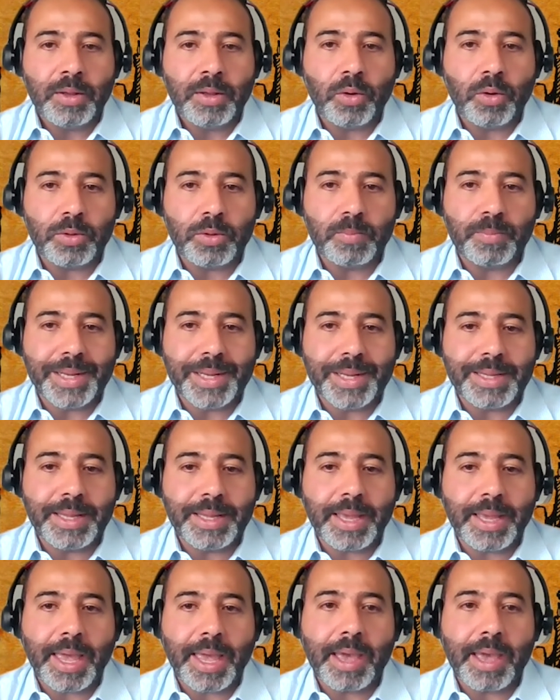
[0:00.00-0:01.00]
on
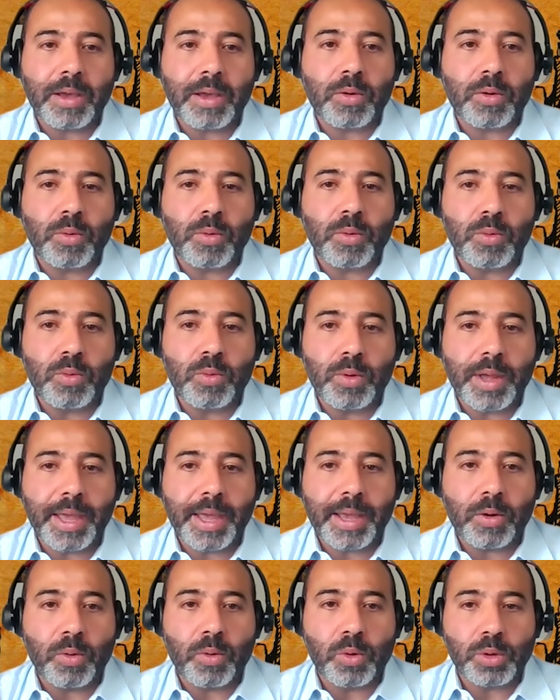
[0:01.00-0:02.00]
building eco
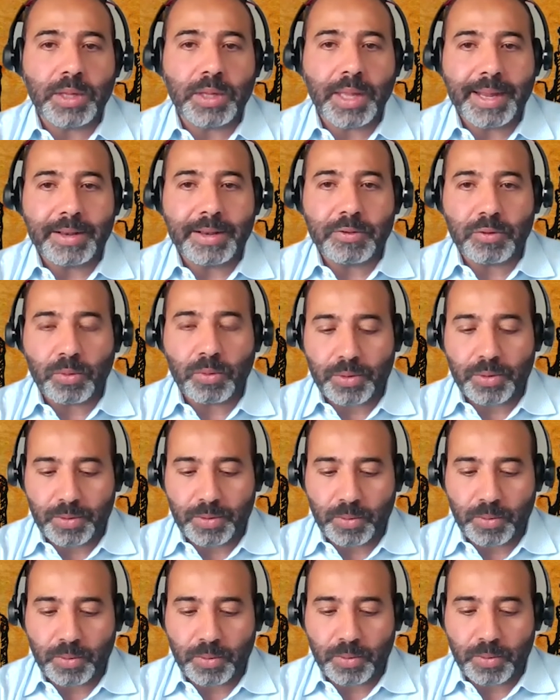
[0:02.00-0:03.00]
hotels or